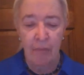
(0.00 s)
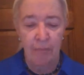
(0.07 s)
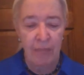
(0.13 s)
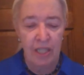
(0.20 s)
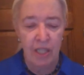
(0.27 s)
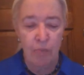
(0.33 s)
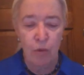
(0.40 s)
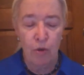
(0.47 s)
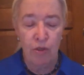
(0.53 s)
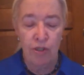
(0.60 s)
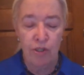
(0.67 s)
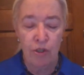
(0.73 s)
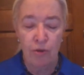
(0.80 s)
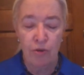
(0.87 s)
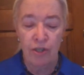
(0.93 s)
much more
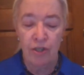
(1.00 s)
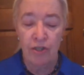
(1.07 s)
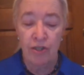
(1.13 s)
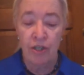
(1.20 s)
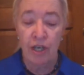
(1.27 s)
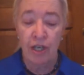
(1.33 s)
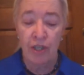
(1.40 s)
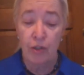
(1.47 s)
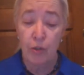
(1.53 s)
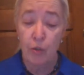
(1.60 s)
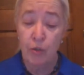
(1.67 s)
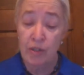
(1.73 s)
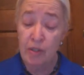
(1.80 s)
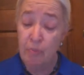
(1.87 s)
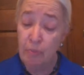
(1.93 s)
so than her daughter, who
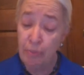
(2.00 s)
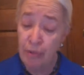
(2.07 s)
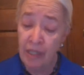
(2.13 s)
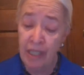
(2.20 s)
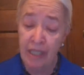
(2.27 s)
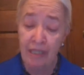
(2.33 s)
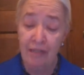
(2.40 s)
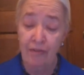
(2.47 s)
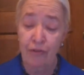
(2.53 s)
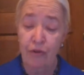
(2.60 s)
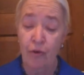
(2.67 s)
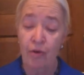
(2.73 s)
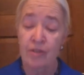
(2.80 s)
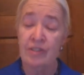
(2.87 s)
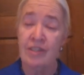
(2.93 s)
was pretty, of
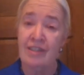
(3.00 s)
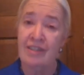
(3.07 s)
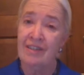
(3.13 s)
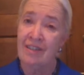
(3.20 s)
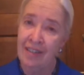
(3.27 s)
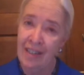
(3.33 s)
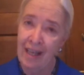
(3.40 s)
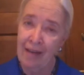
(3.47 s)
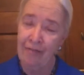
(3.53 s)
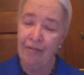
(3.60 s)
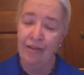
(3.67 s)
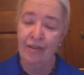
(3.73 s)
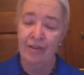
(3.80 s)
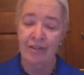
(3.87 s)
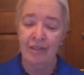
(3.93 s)
course, and
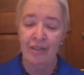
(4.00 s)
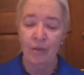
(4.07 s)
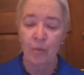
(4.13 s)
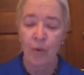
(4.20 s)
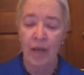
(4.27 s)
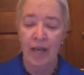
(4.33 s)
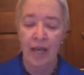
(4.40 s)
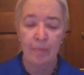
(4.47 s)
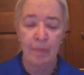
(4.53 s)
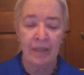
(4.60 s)
clever in a way,